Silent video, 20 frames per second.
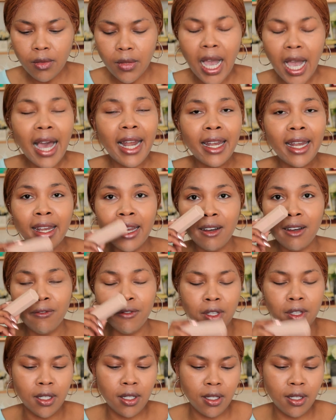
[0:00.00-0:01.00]
I love
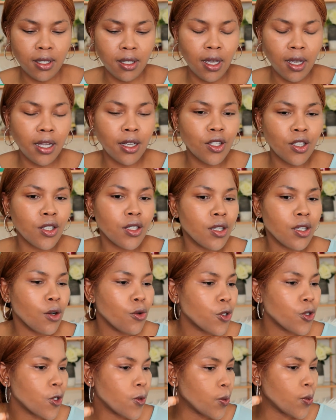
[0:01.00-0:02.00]
this. It is so
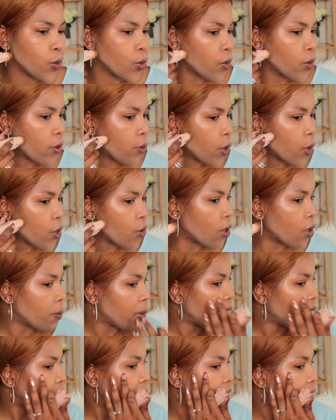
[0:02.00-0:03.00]
smooth when you're
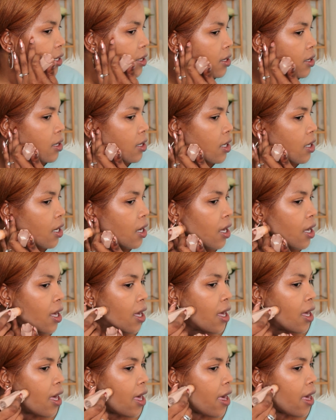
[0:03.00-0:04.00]
applying it,
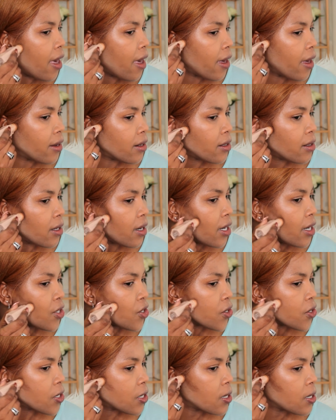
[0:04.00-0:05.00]
and it
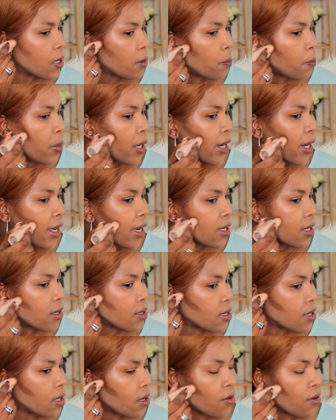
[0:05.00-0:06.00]
just
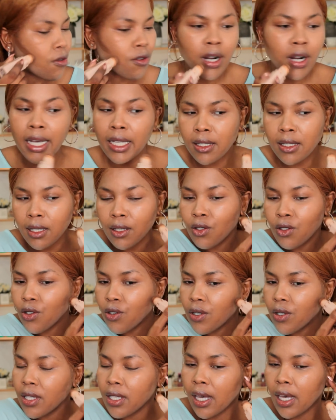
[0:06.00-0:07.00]
blends right into
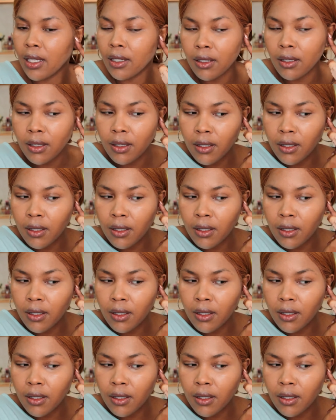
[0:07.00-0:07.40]
your skin.